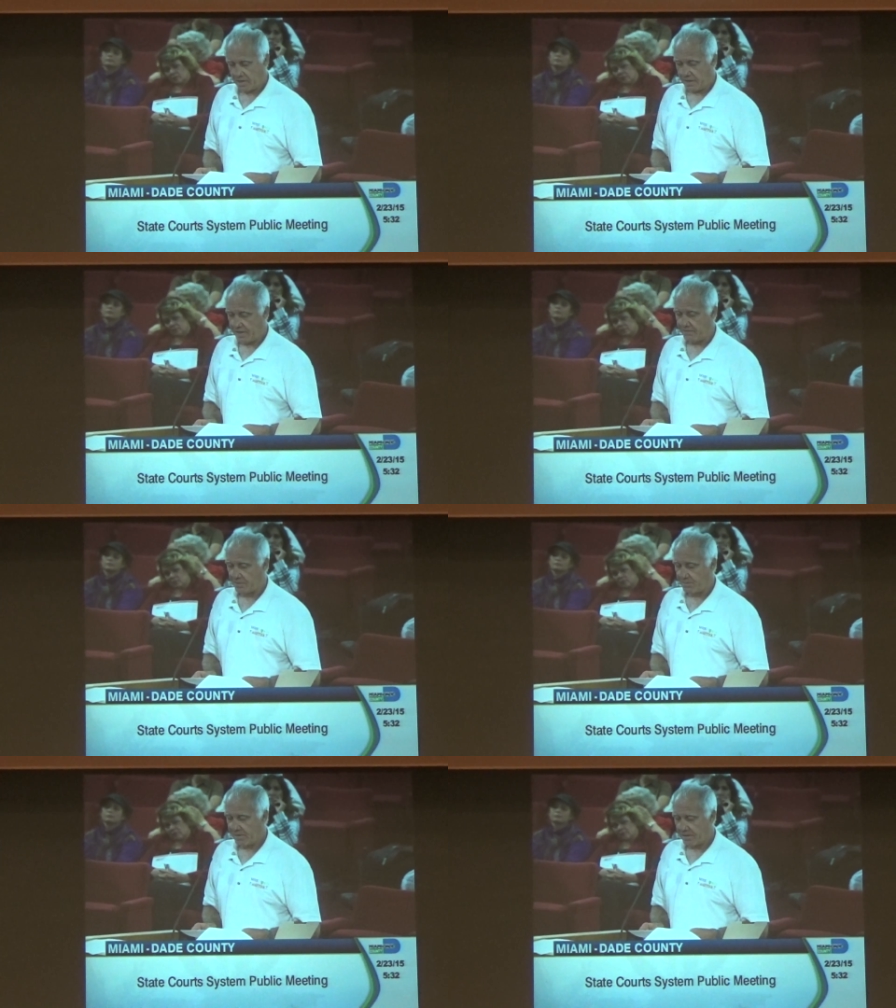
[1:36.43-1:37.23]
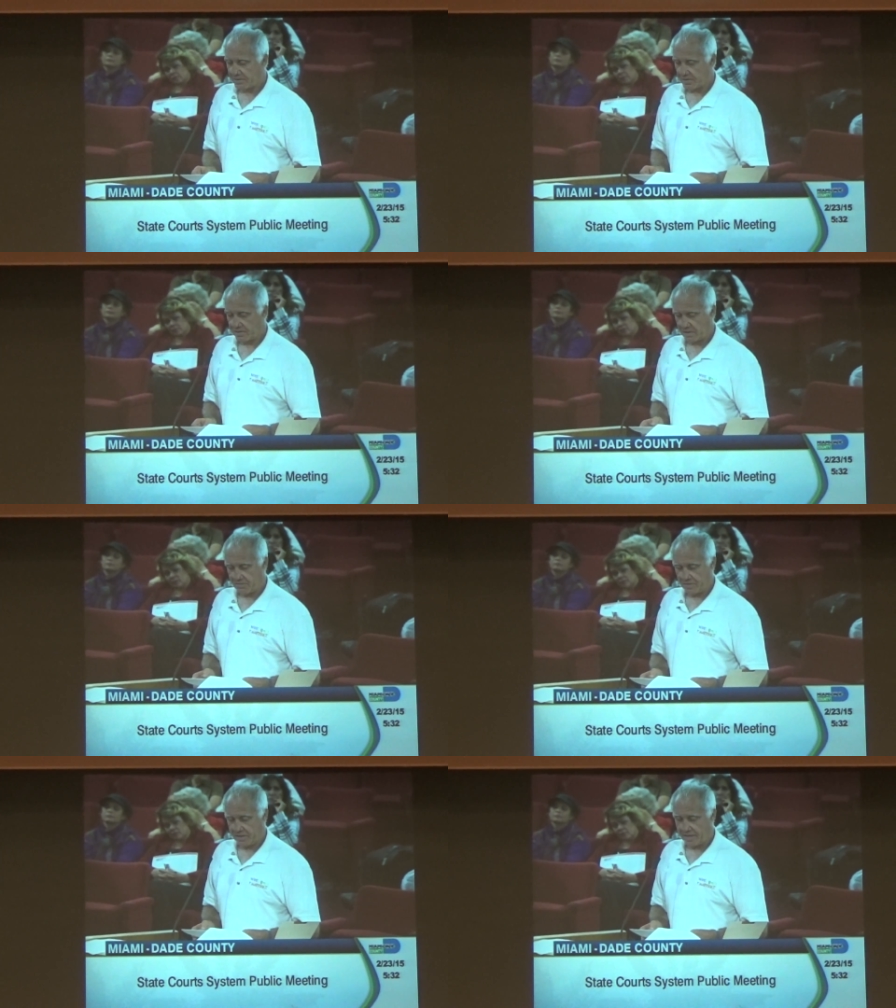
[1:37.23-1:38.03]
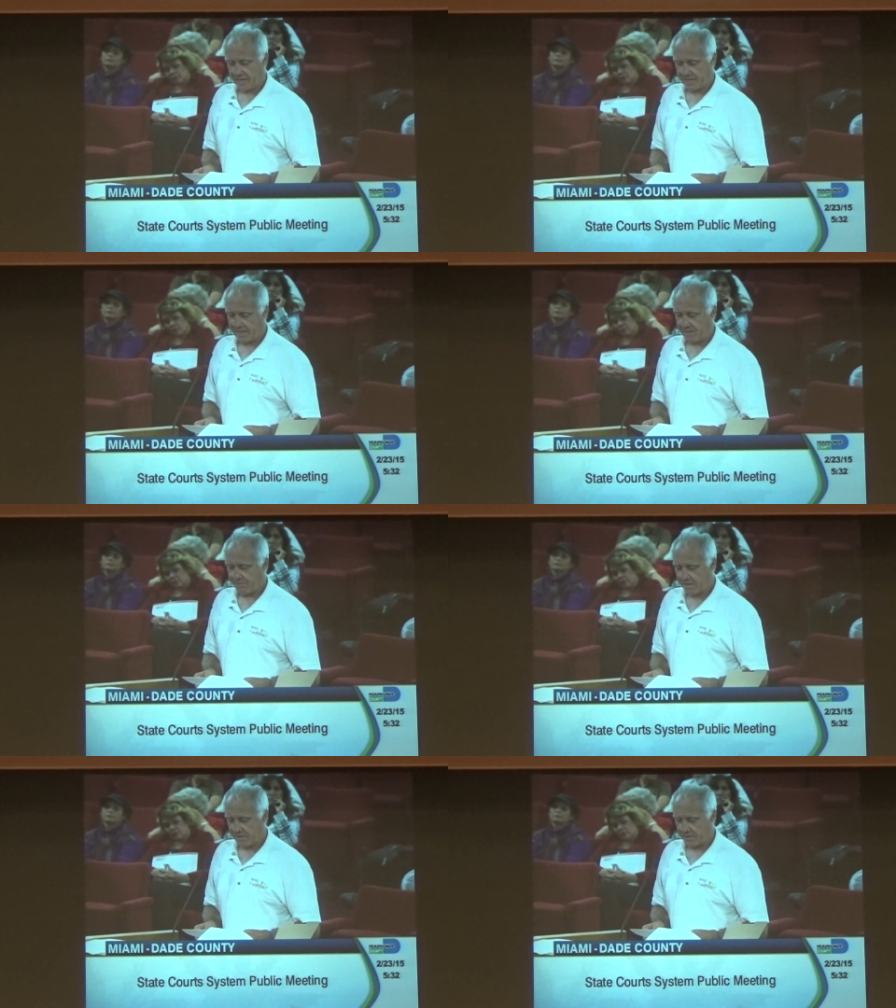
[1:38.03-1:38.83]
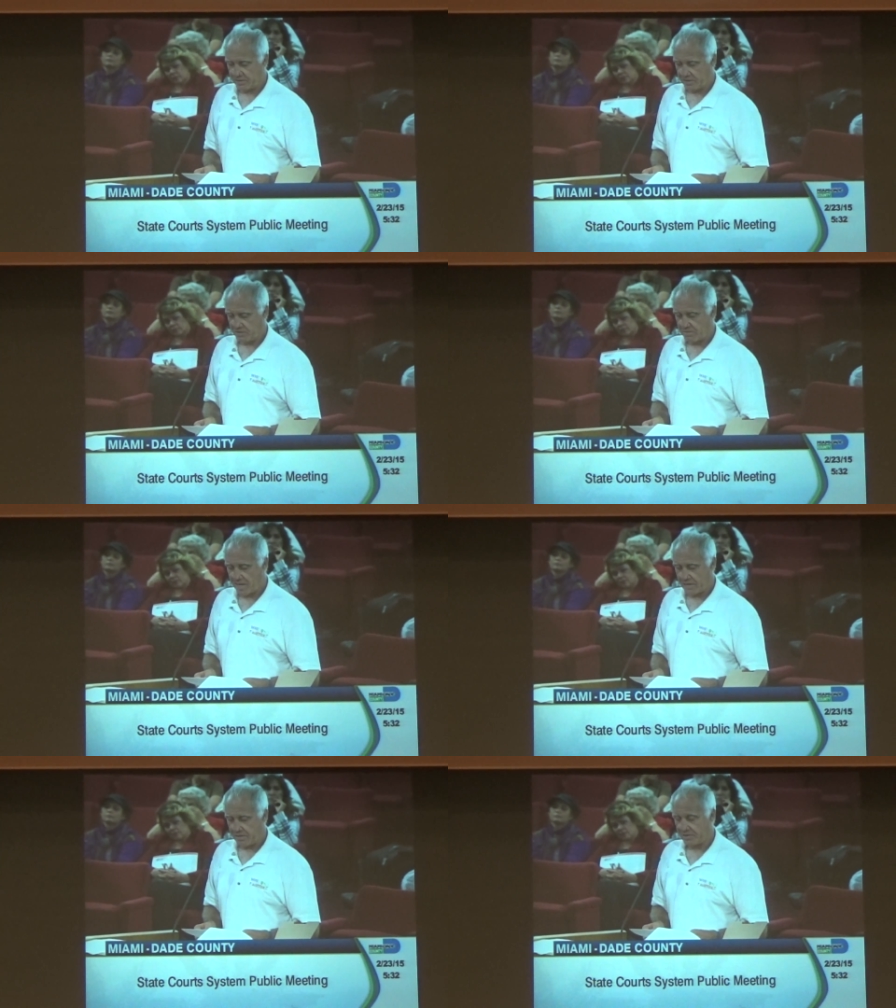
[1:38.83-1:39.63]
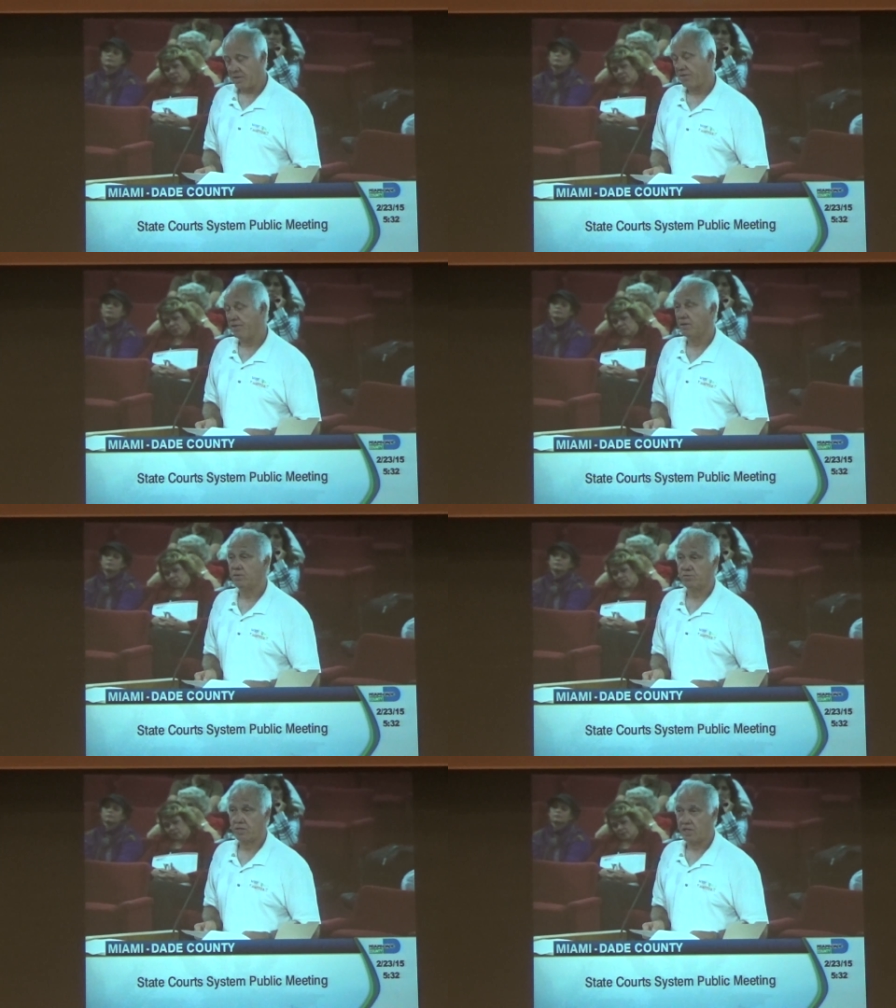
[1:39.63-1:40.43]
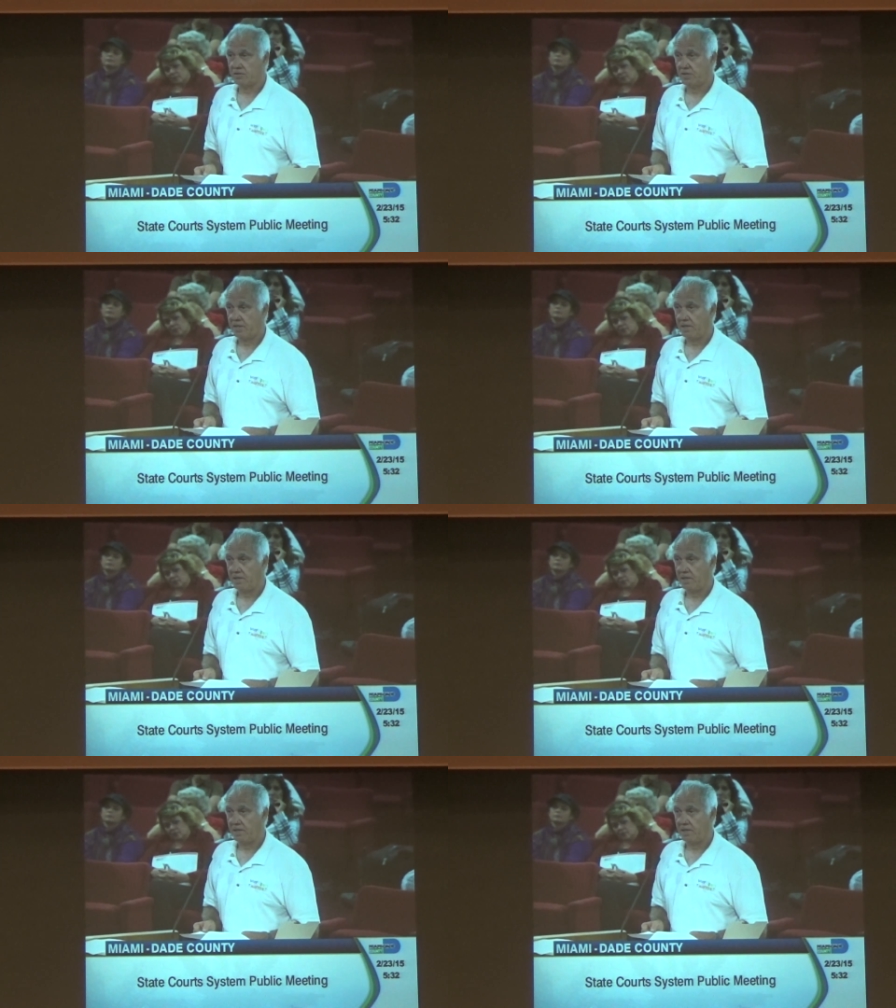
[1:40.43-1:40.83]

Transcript: And if the parent of the alienating parent is moderate, they'll lose custody.